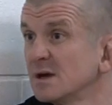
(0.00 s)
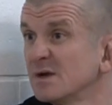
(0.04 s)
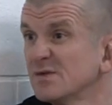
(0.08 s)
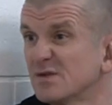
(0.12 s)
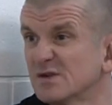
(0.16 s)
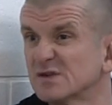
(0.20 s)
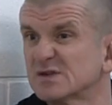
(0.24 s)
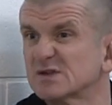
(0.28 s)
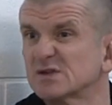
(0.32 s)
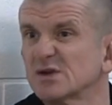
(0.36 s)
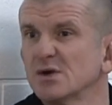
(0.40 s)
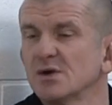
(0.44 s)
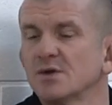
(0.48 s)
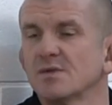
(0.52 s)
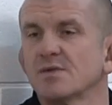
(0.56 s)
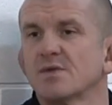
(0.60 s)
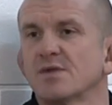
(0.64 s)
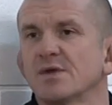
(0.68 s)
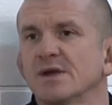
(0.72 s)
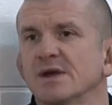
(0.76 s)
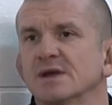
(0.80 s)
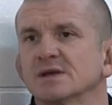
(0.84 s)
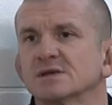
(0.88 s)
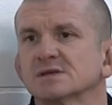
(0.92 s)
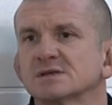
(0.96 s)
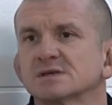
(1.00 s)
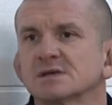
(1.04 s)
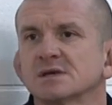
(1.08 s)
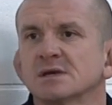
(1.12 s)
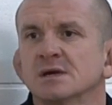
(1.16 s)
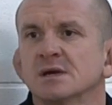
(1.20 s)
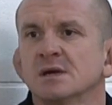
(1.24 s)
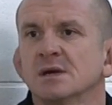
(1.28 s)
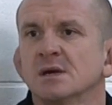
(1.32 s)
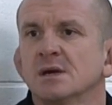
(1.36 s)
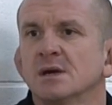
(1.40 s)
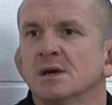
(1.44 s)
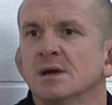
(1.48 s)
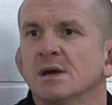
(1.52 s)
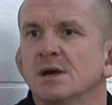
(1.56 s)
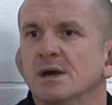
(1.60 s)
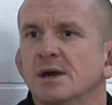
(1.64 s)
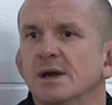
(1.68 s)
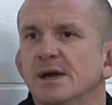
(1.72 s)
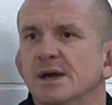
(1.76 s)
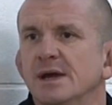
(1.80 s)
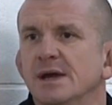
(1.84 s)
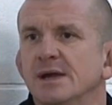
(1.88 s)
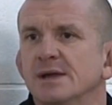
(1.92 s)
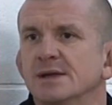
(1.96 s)
There's certain things
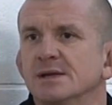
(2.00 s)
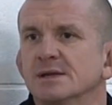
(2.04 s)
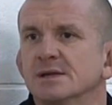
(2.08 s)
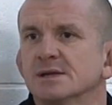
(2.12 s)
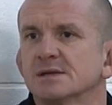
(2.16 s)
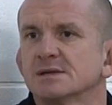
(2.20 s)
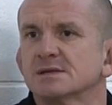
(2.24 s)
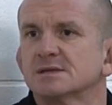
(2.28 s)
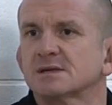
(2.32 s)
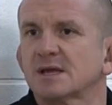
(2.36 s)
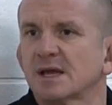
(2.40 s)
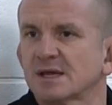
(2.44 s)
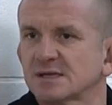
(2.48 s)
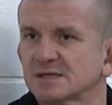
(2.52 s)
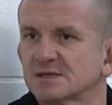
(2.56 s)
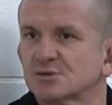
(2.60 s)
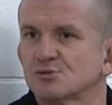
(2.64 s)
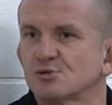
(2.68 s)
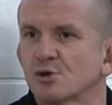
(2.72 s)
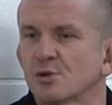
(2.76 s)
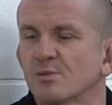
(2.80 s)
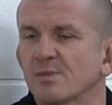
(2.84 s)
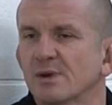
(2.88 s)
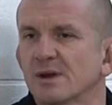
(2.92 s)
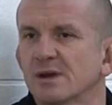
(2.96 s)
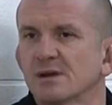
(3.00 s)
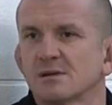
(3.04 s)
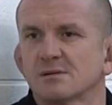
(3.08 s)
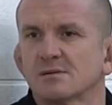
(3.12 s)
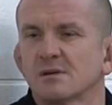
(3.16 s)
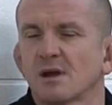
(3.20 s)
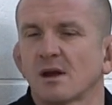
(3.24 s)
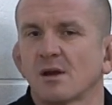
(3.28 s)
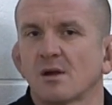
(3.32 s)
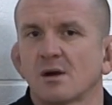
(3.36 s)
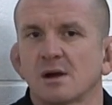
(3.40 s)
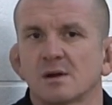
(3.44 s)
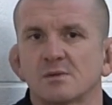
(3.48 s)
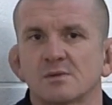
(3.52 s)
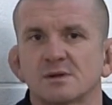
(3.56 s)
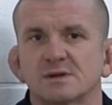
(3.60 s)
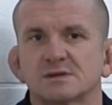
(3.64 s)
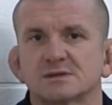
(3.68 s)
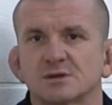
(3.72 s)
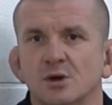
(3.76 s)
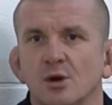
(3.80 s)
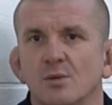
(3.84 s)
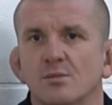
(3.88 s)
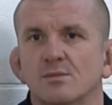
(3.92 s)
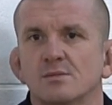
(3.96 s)
in Test rugby aligned with
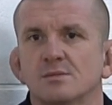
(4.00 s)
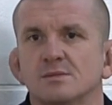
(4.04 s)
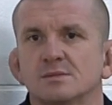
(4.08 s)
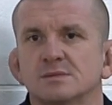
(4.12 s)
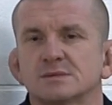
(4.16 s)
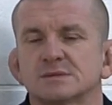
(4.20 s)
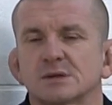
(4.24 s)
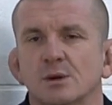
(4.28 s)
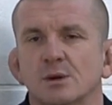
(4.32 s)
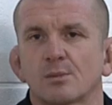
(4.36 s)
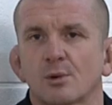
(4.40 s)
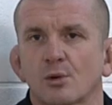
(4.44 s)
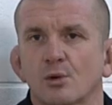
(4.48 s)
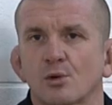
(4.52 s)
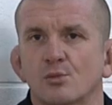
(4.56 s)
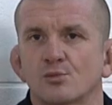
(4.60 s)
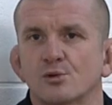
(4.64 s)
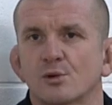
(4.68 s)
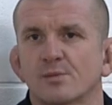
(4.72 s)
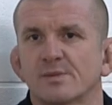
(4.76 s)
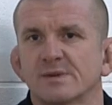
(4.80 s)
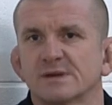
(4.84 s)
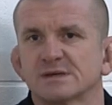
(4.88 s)
top club rugby.